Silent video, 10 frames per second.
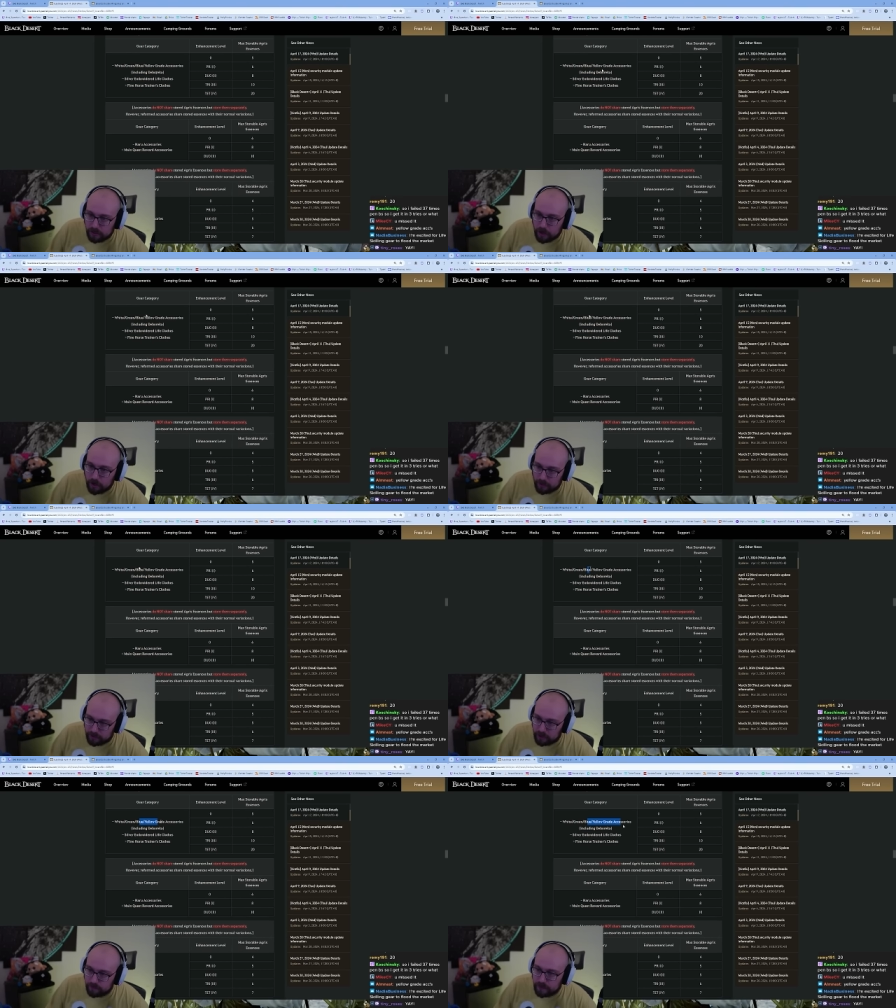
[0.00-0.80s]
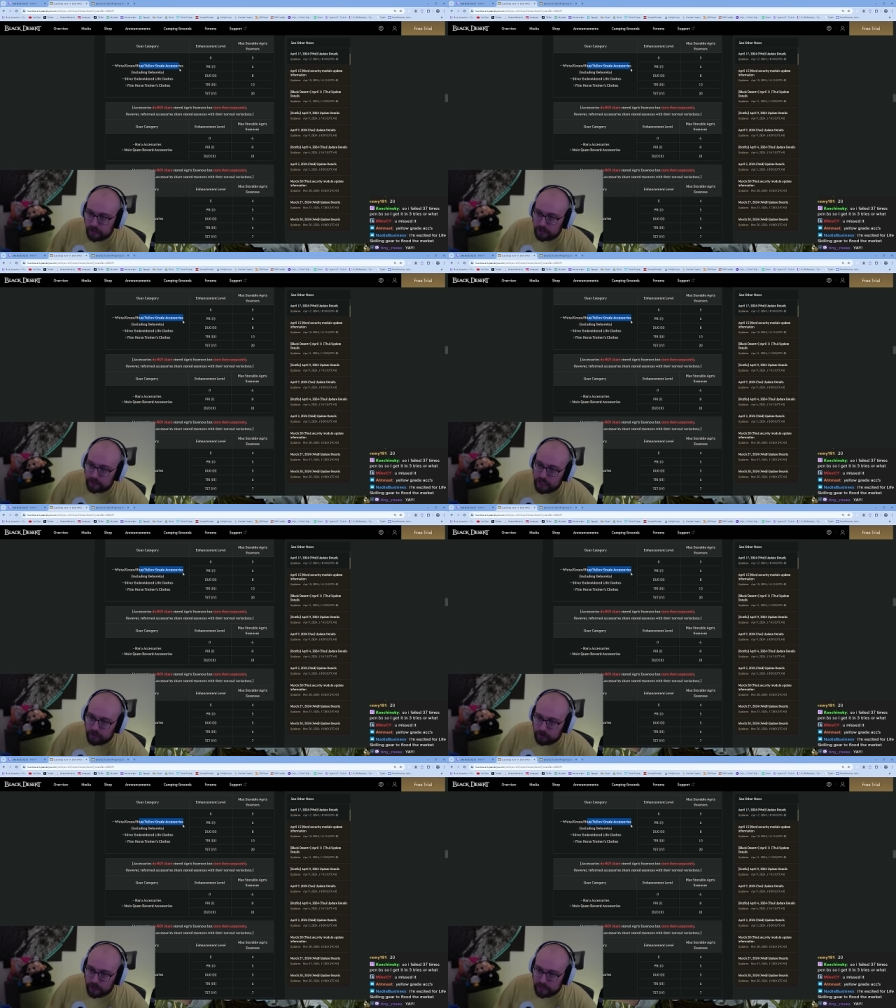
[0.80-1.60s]
Oh, here we go. Yellow
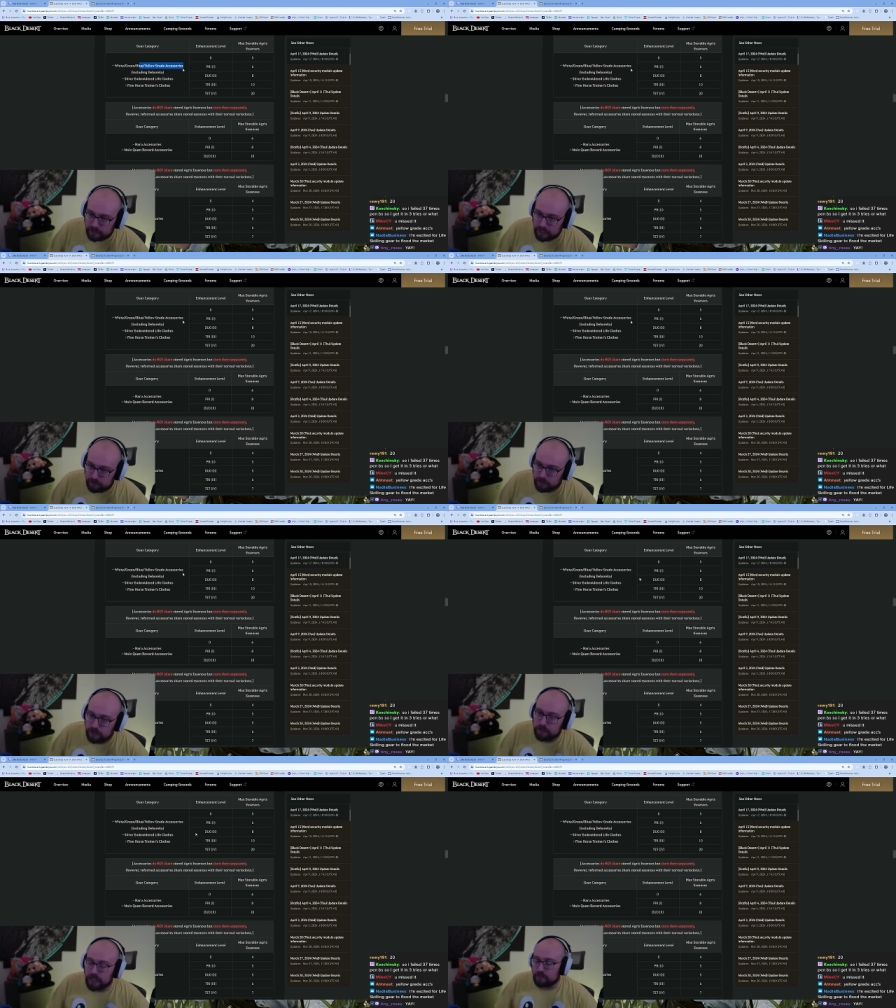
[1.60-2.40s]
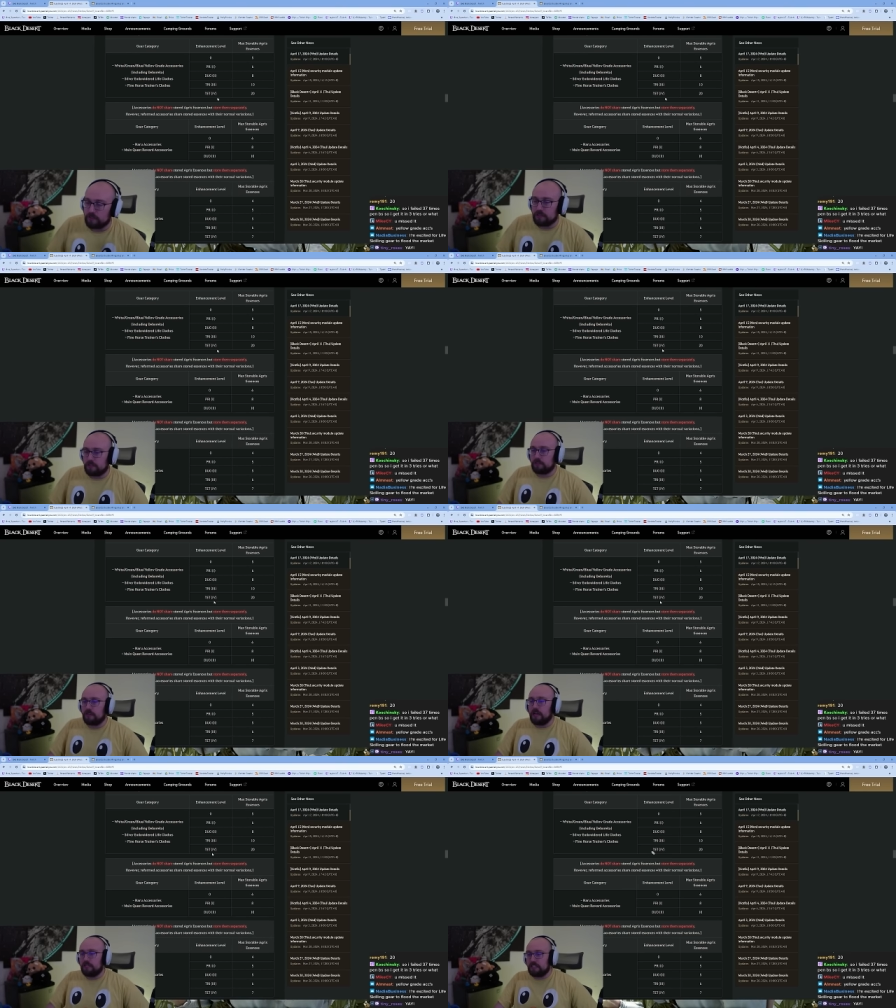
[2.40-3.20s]
grade accessories. Yeah, so this is
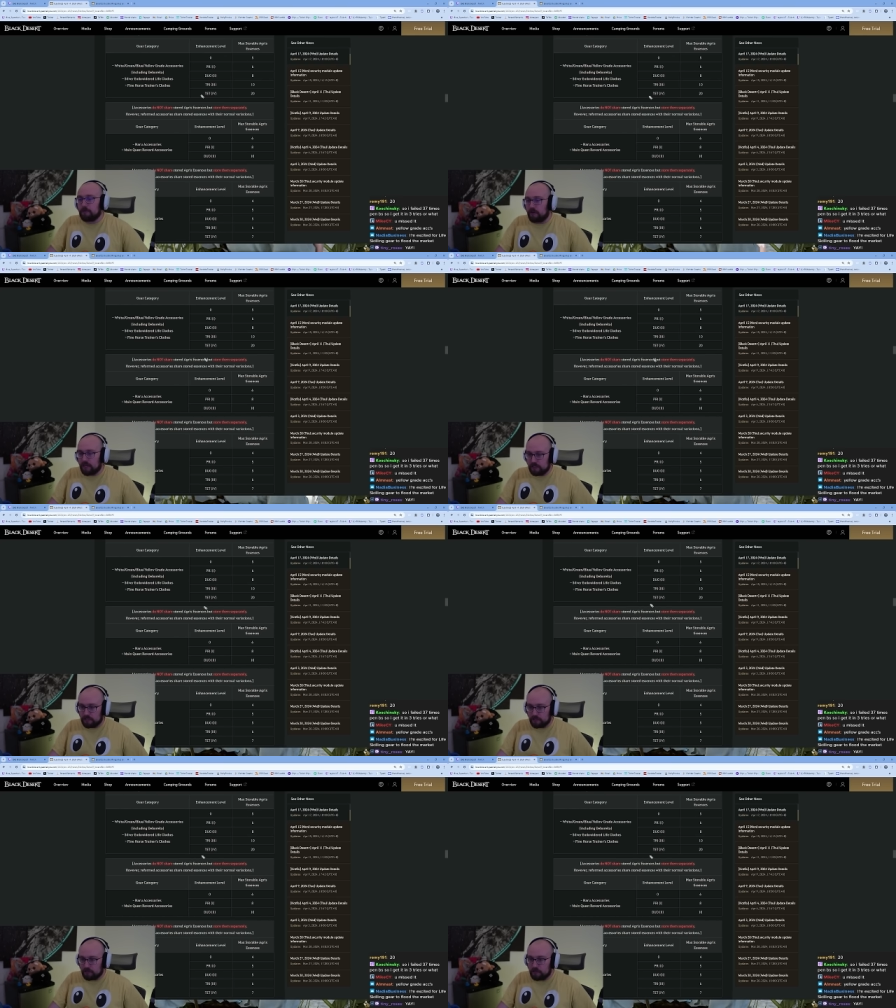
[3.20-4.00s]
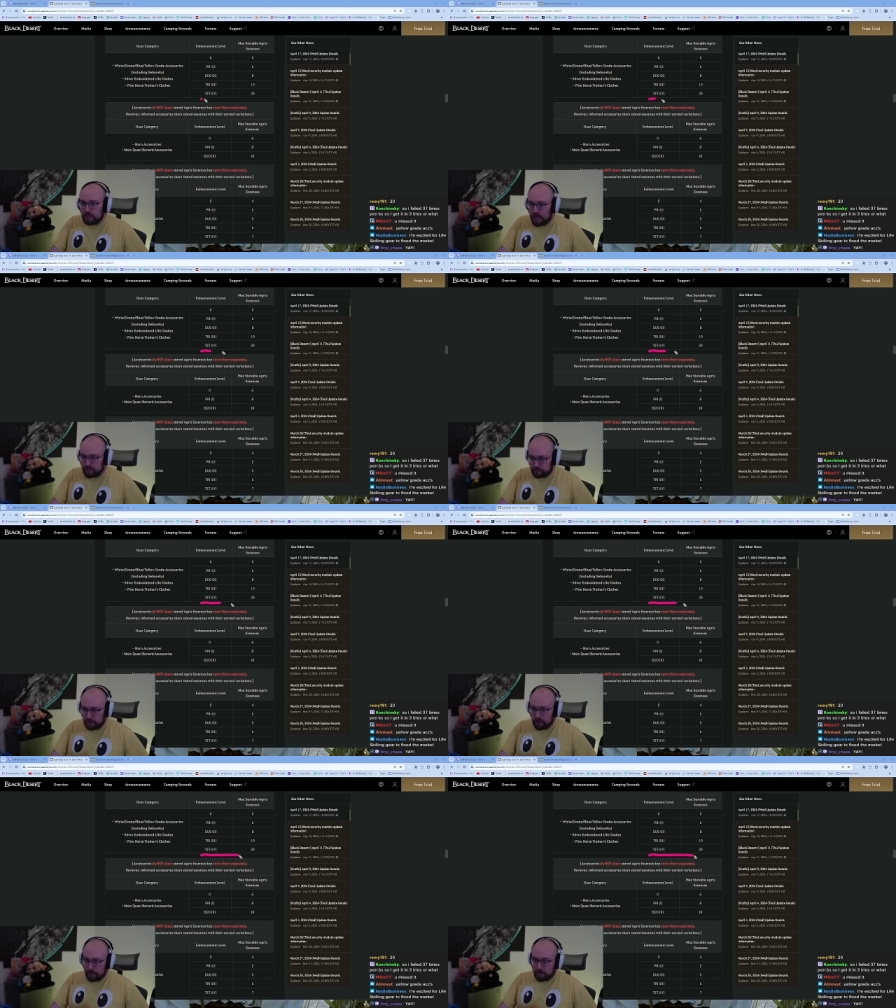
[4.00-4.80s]
uh, Deboreka's included, guys.
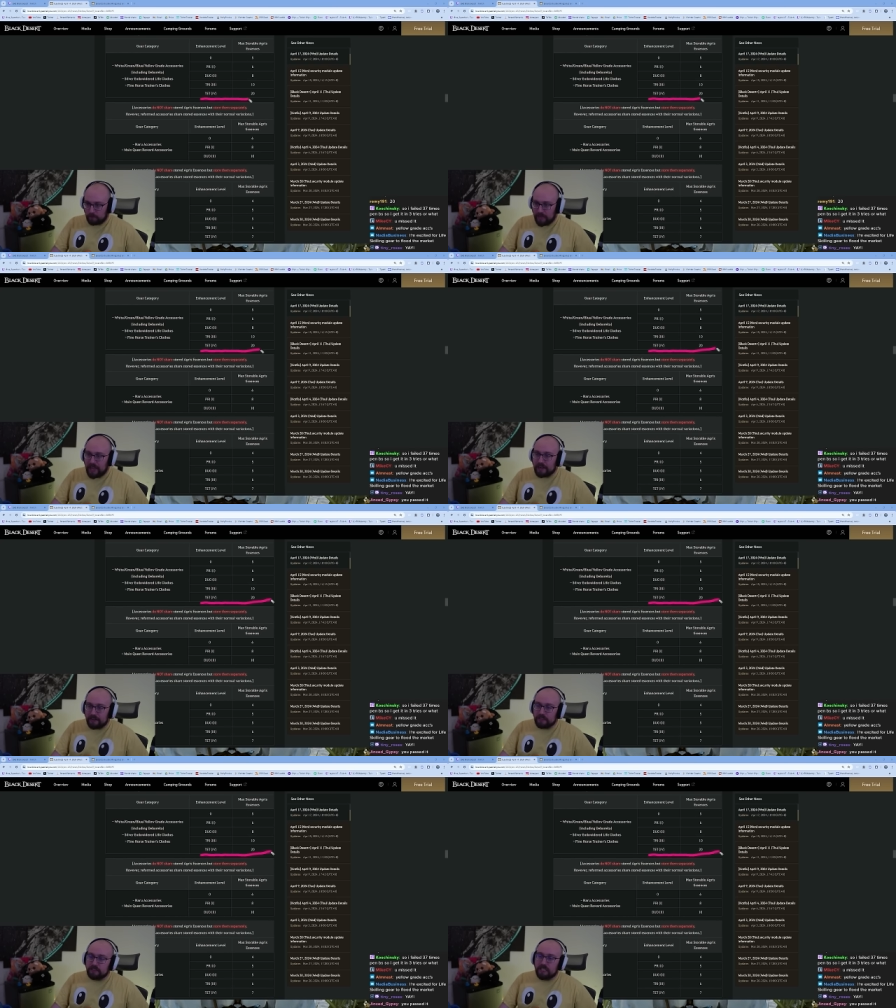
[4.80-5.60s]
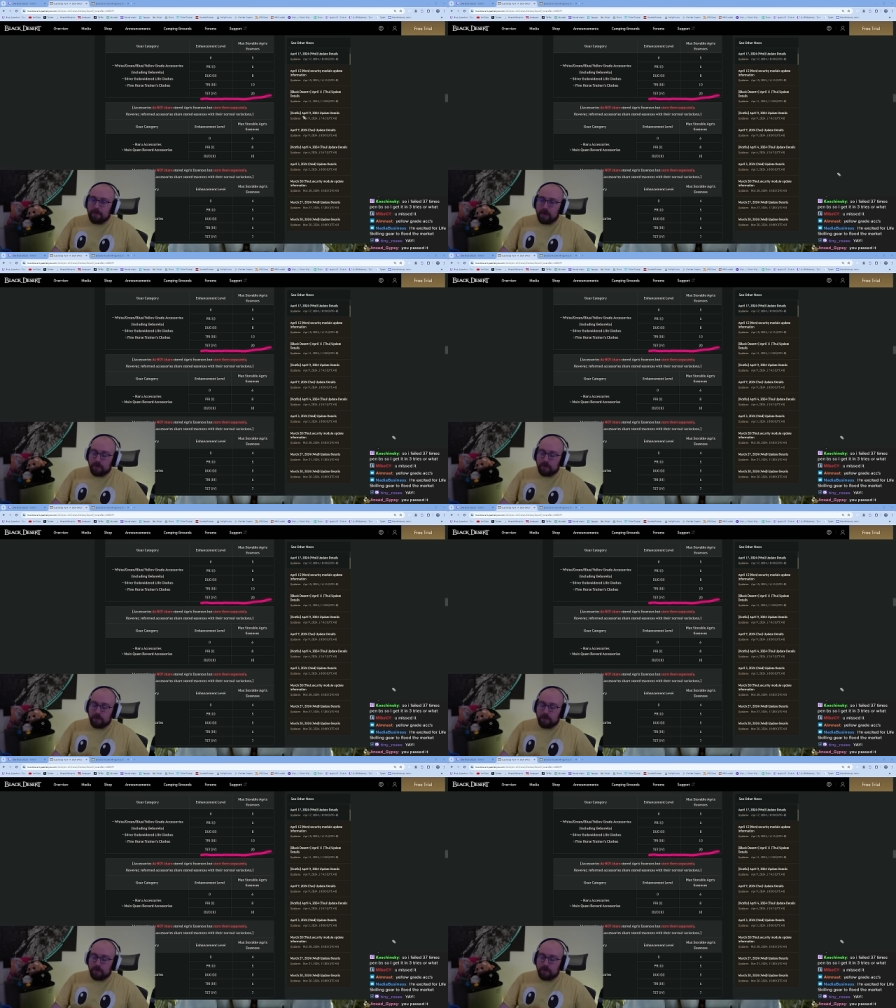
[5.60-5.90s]
Pen Debo